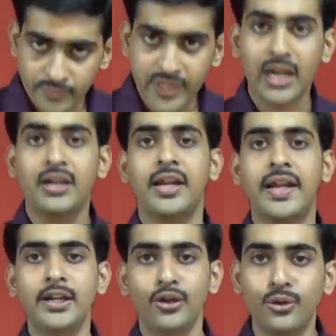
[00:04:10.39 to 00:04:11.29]
We are
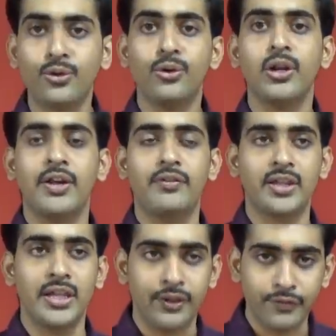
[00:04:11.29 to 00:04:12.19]
tend to Google
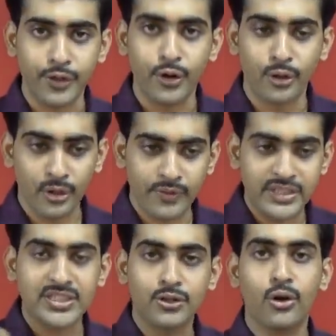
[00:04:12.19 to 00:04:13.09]
everything. If we don't know,
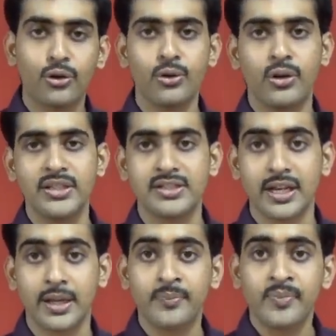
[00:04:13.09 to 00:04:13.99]
we just go Google
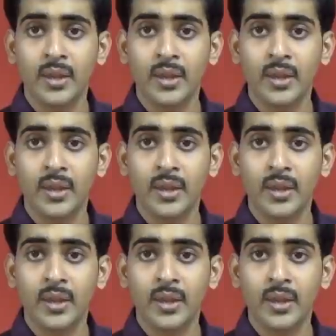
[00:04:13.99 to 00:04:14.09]
inside.